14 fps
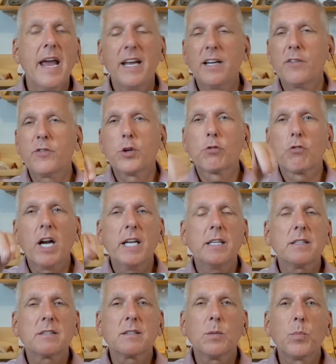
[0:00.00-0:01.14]
And if you're
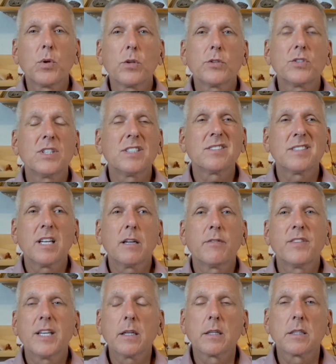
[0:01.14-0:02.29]
writing symbols instead of
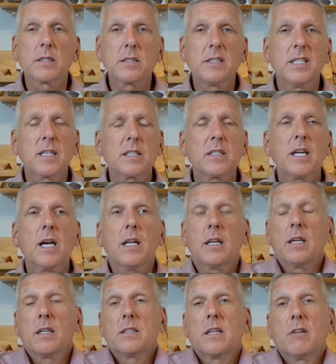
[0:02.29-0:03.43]
English,
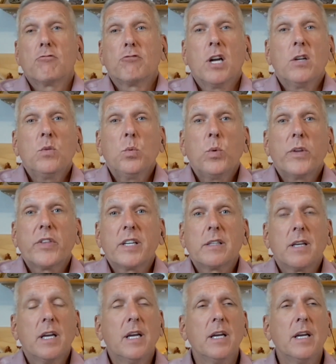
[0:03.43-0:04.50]
run with it.